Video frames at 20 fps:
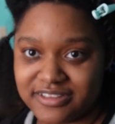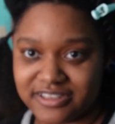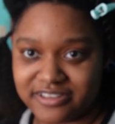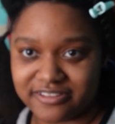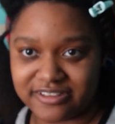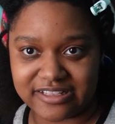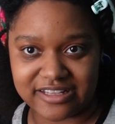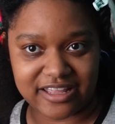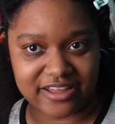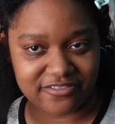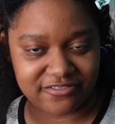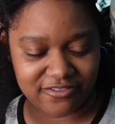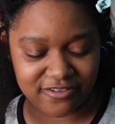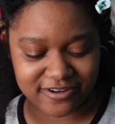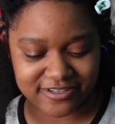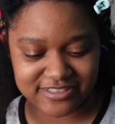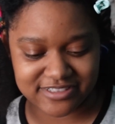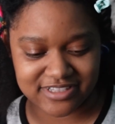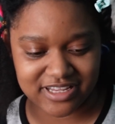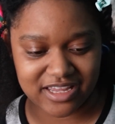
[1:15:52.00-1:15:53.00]
literally like 4
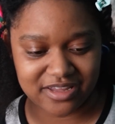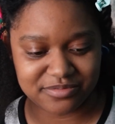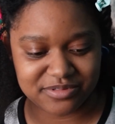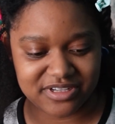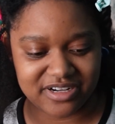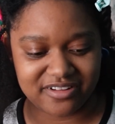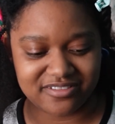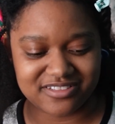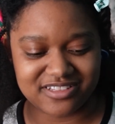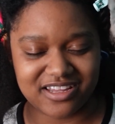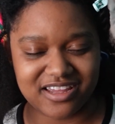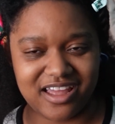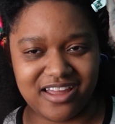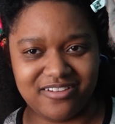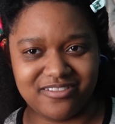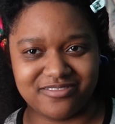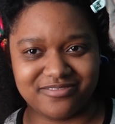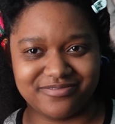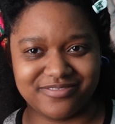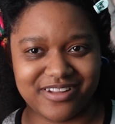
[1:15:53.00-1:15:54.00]
steps, and I was like, I
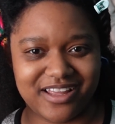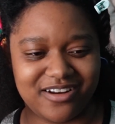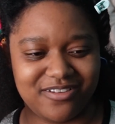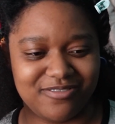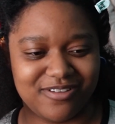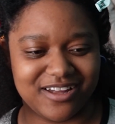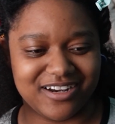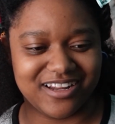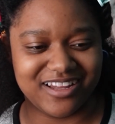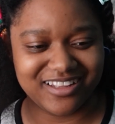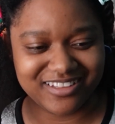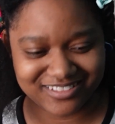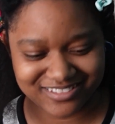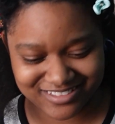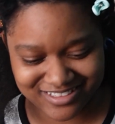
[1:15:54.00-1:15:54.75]
don't want to.